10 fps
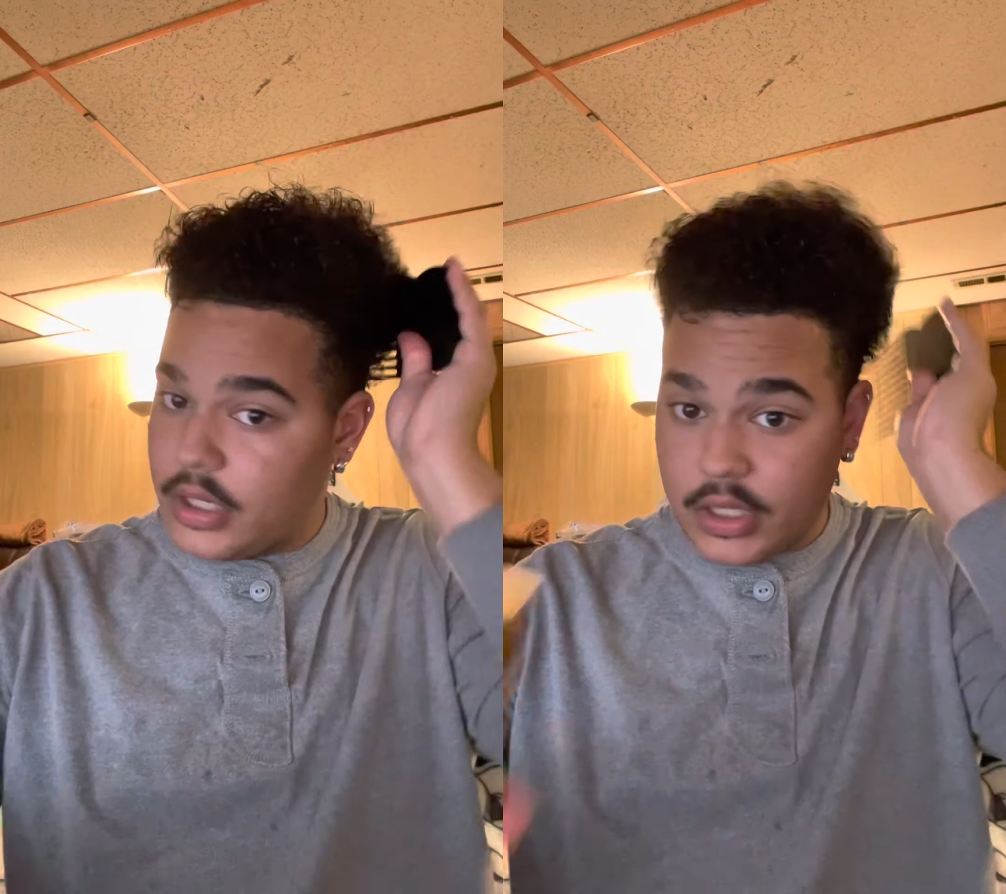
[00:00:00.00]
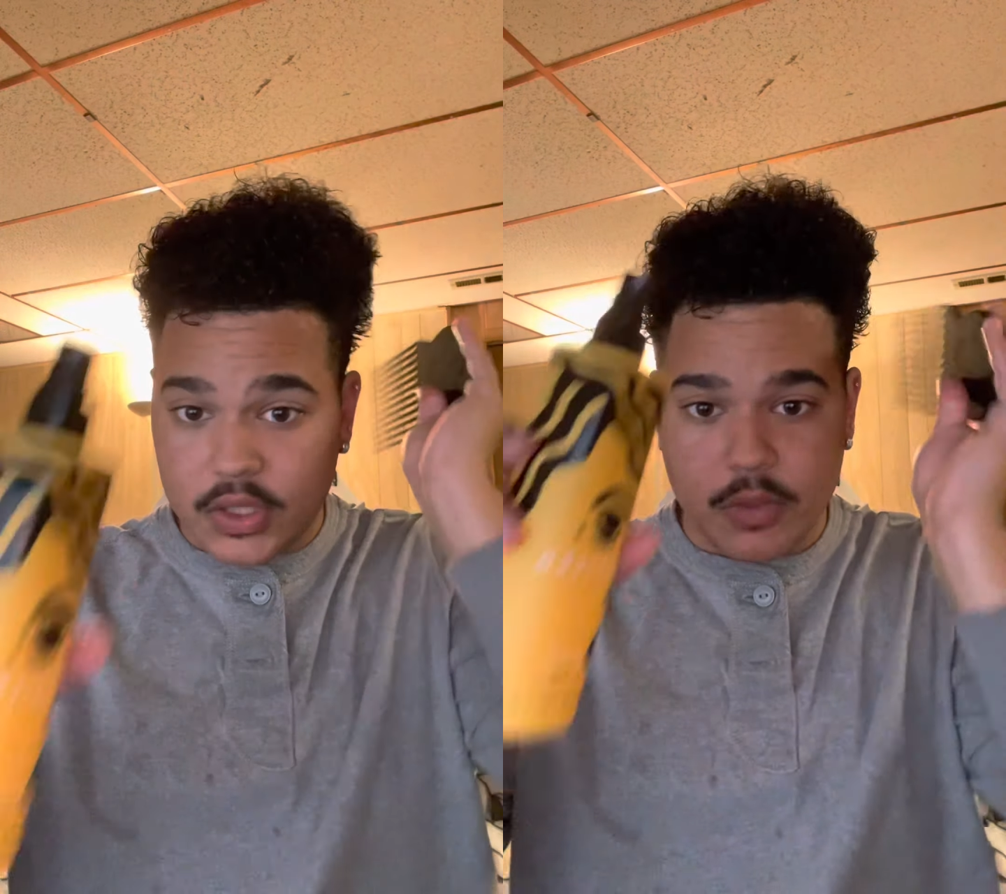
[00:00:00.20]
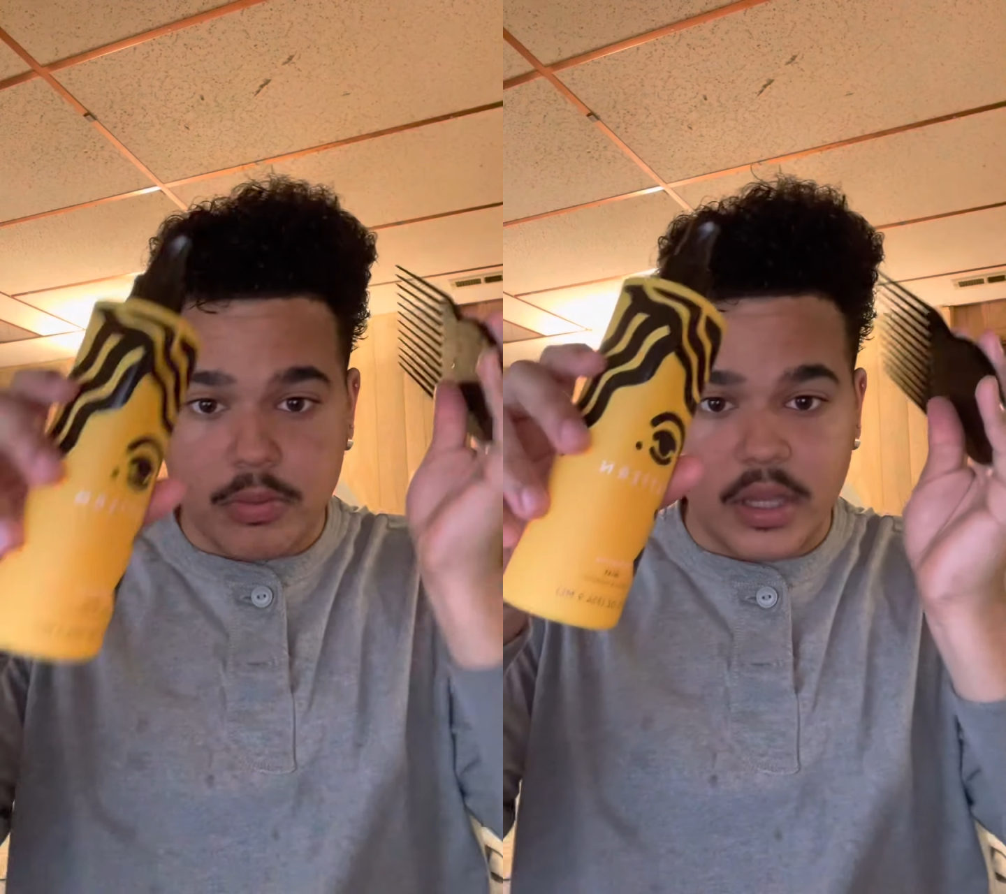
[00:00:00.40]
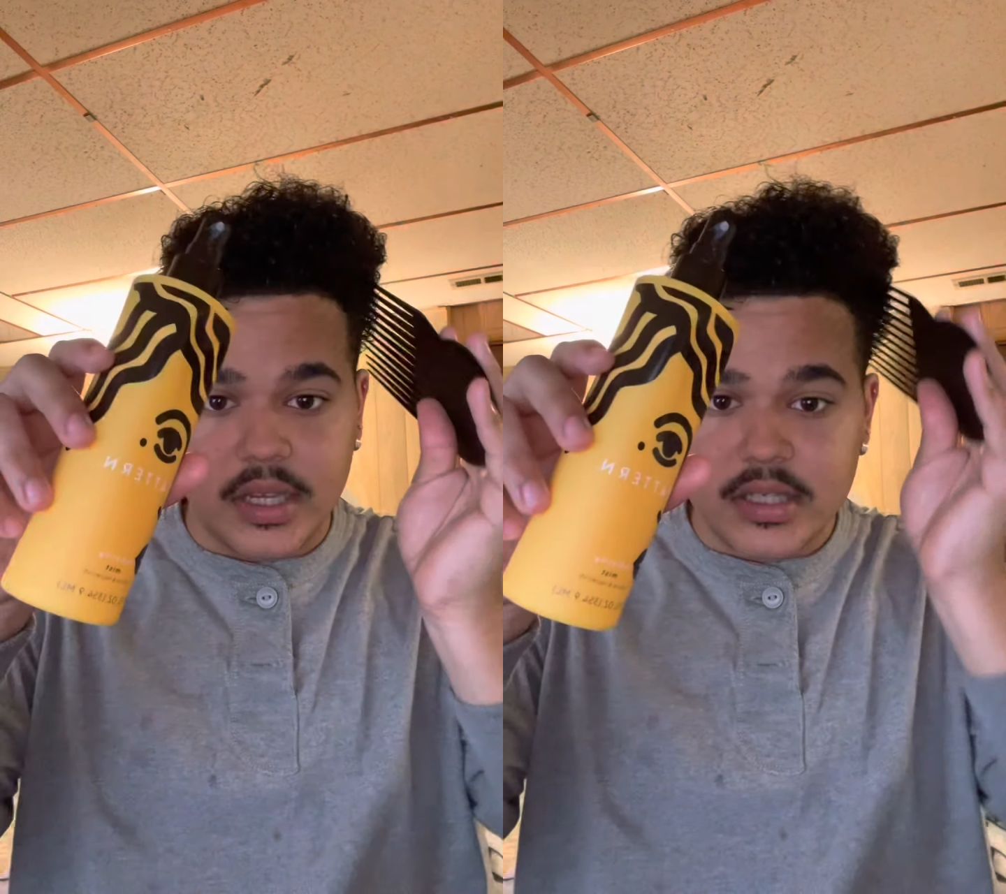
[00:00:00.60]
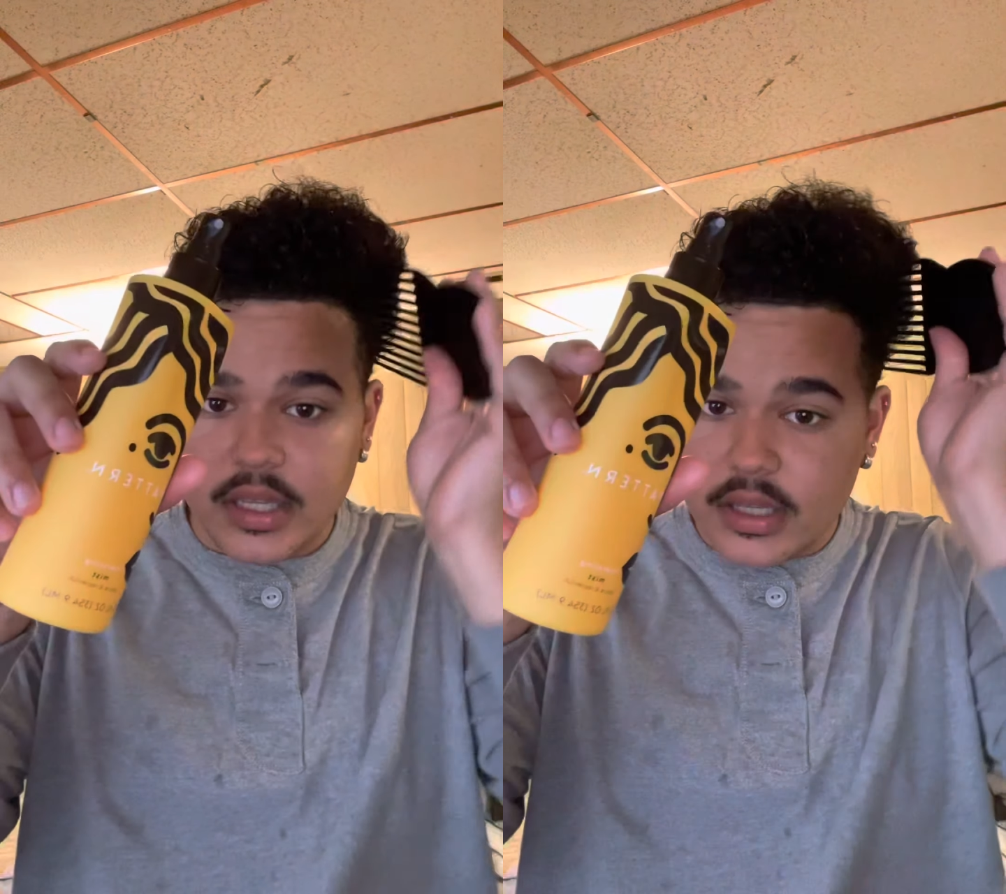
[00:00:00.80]
supplies
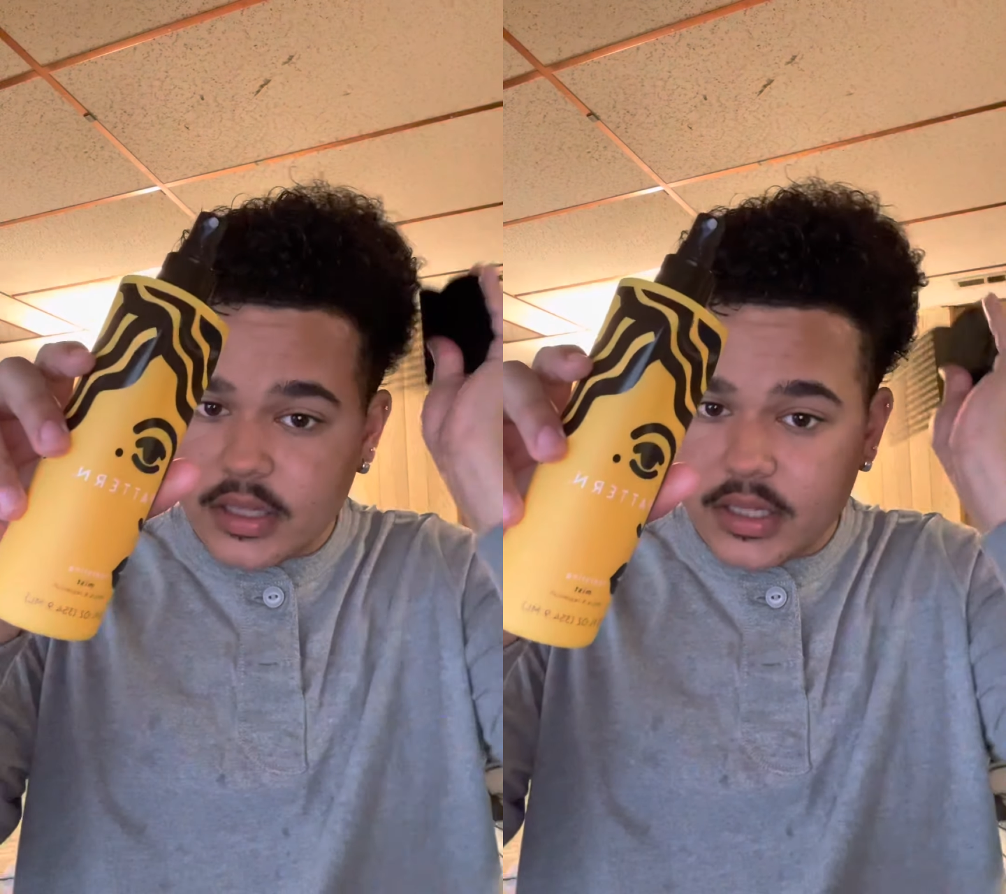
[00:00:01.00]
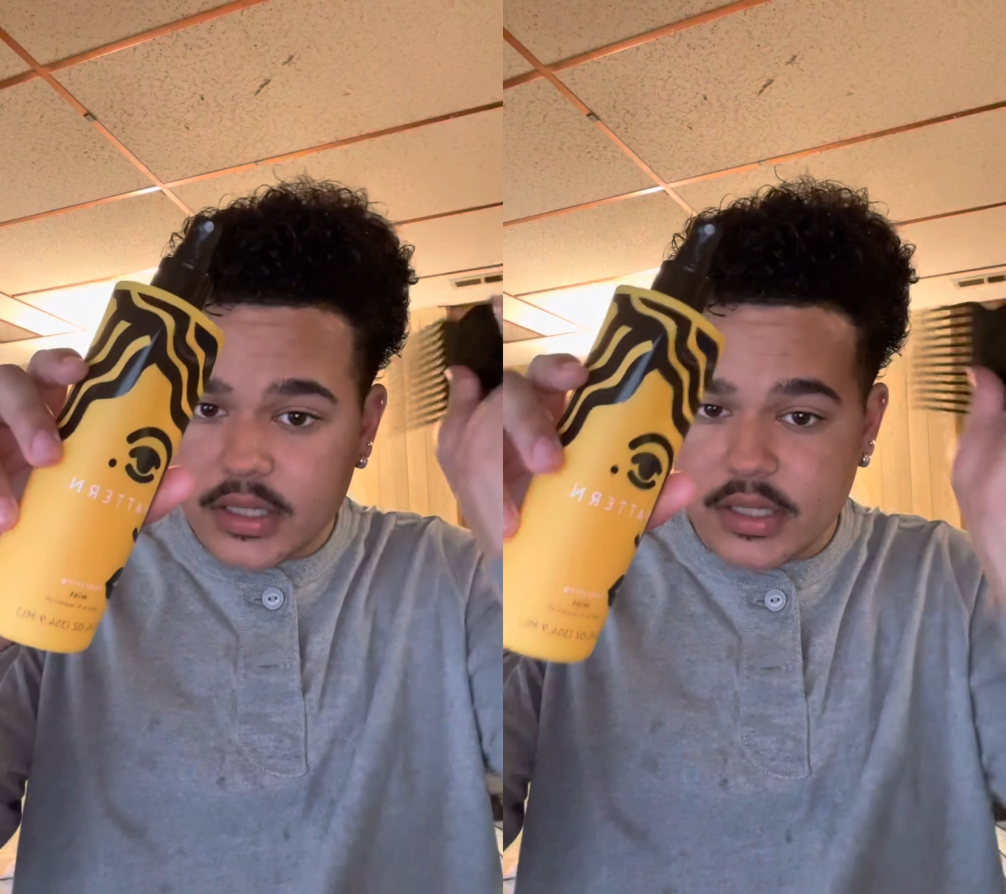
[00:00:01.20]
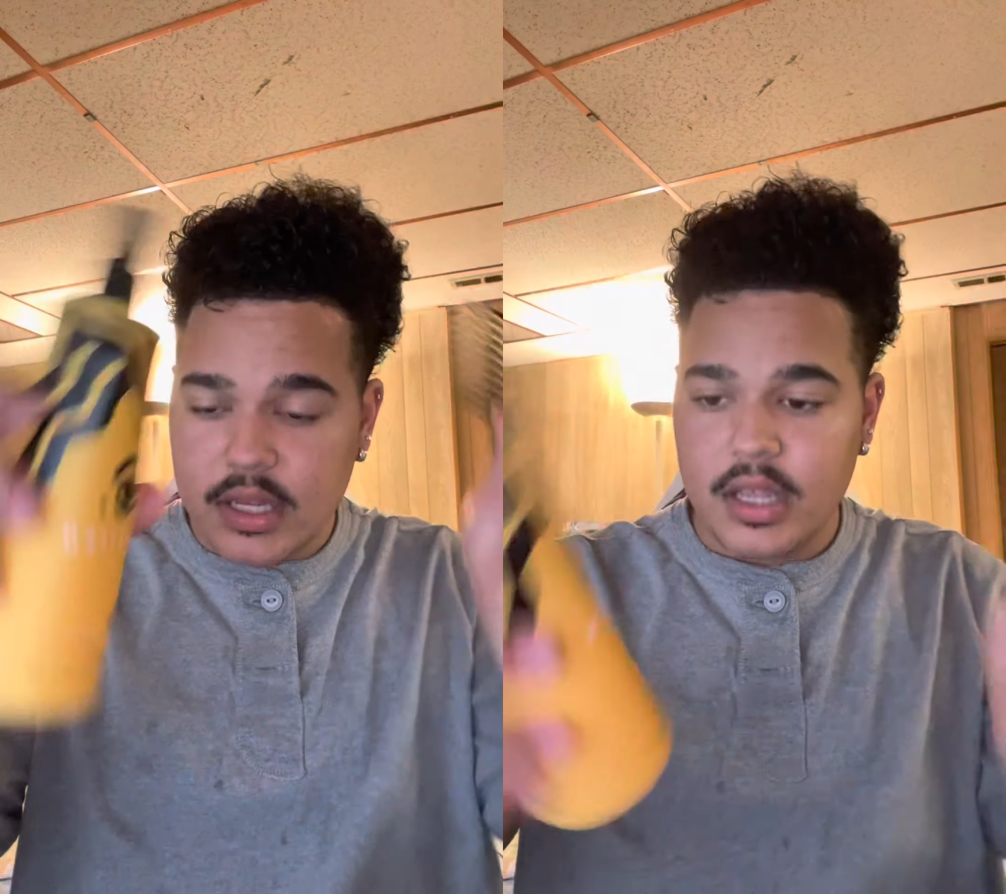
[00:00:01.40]
like this,